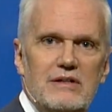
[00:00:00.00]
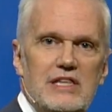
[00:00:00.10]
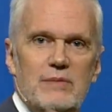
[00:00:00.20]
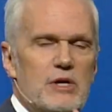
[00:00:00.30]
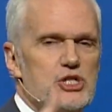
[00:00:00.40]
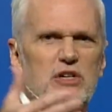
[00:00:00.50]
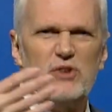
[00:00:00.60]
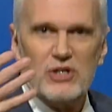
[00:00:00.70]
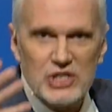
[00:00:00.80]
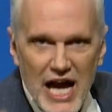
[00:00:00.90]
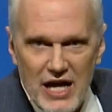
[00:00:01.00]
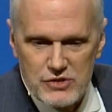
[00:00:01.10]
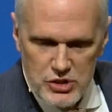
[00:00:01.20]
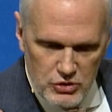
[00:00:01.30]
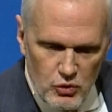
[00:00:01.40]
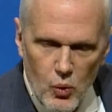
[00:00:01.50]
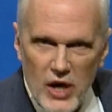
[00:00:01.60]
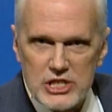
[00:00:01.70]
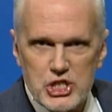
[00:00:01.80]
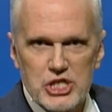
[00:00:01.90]
in the midst of your doubts and
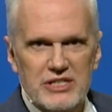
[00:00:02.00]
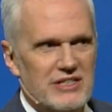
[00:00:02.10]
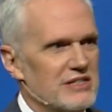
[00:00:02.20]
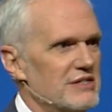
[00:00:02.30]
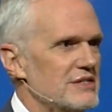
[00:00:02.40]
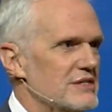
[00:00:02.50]
questionings,